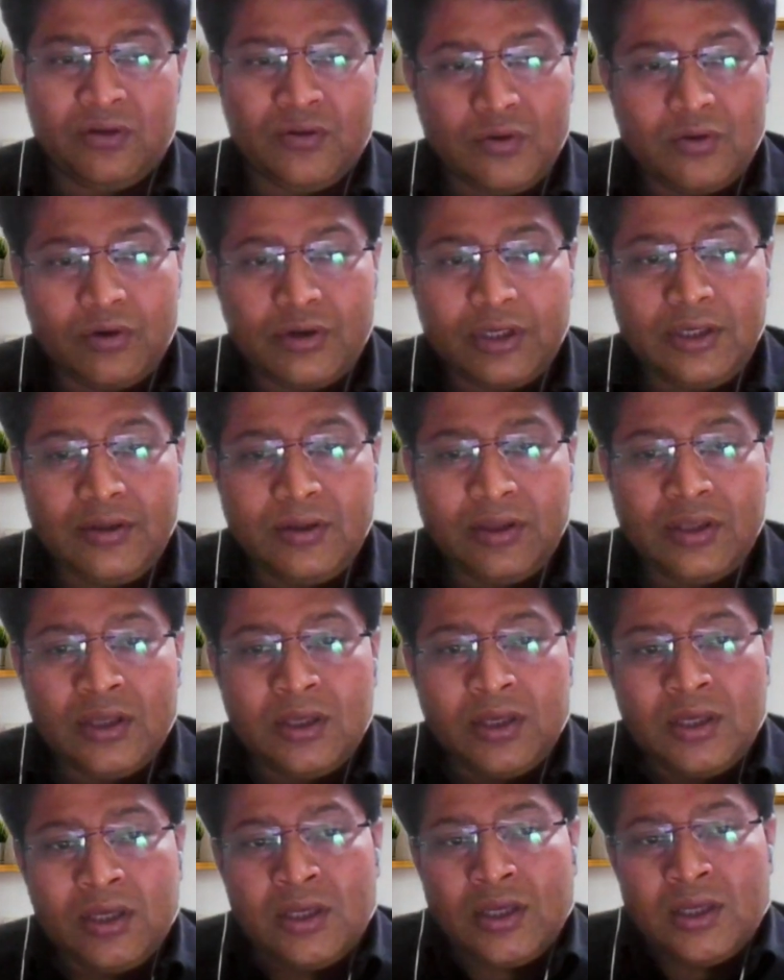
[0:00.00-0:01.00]
okay
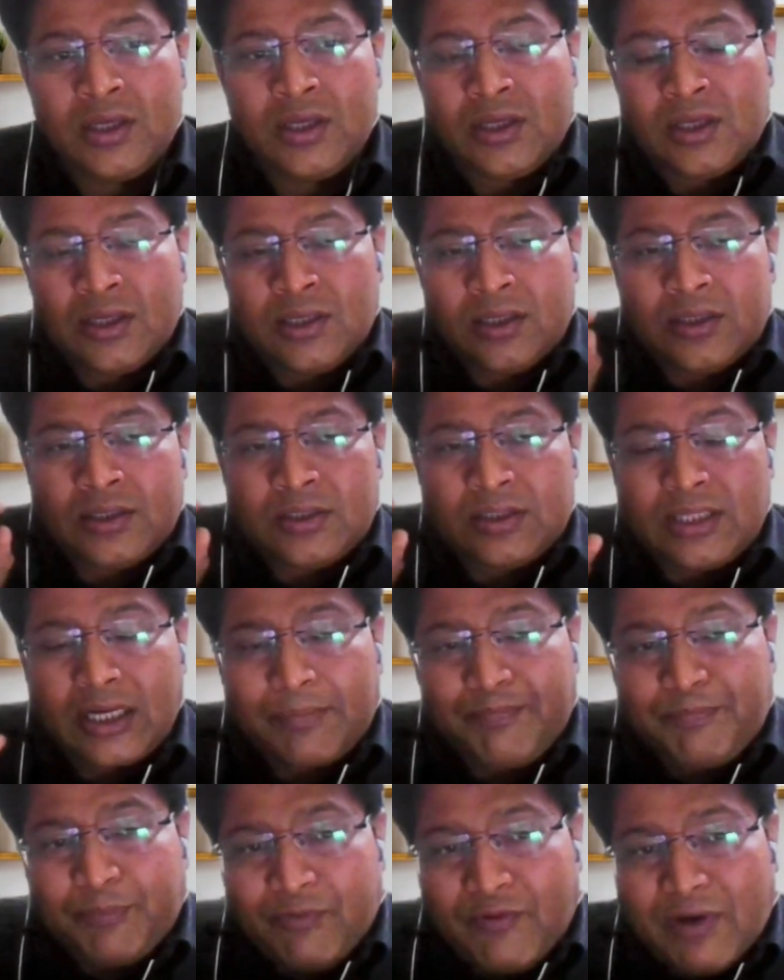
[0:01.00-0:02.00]
the
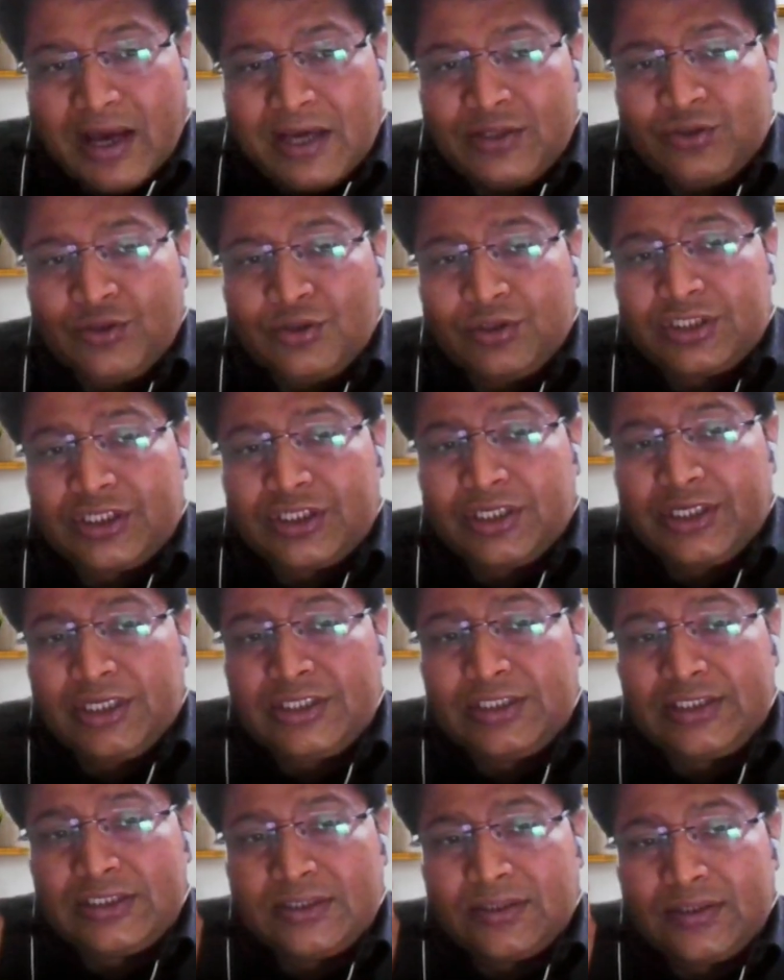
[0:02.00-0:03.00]
proviso
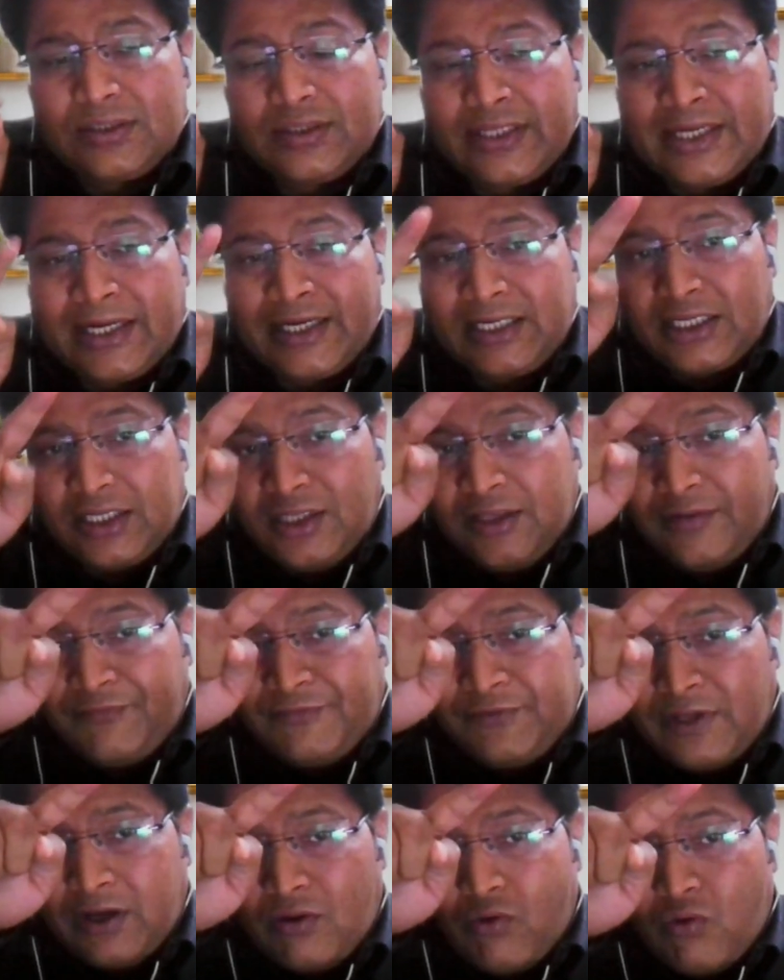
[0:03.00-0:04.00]
says that if
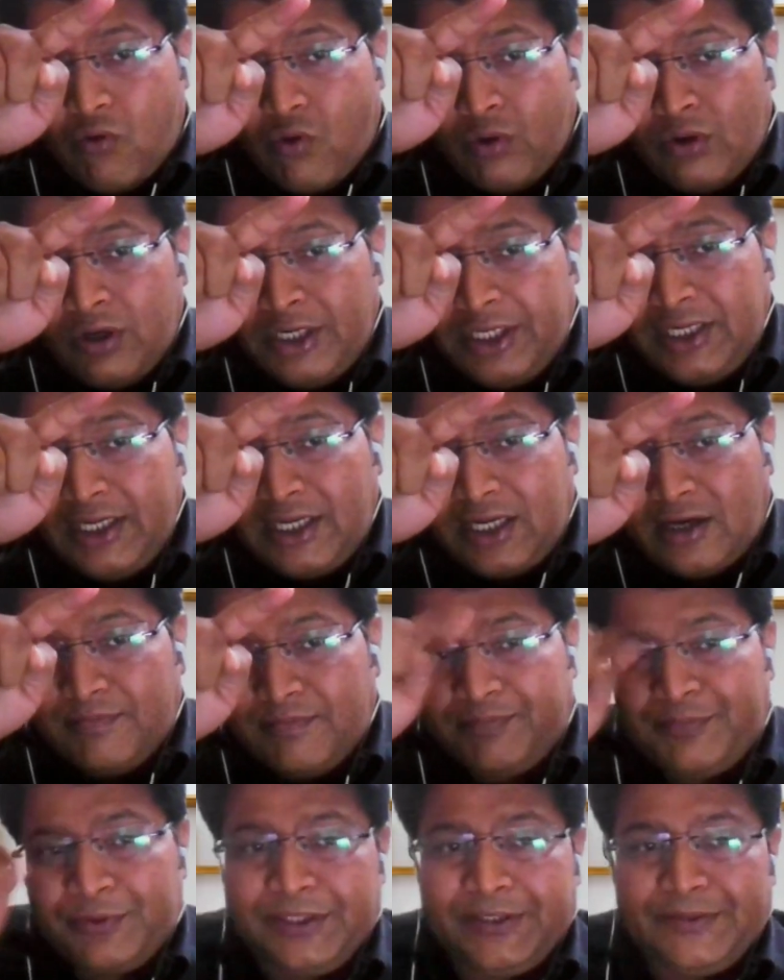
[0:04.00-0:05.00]
the holding
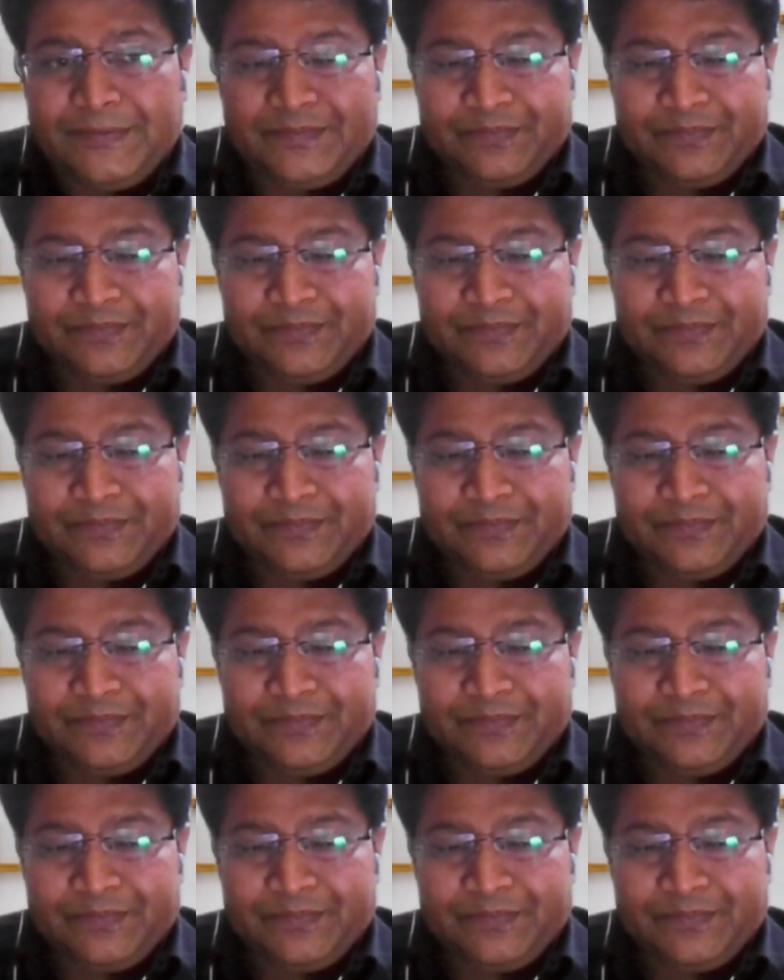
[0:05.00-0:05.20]
company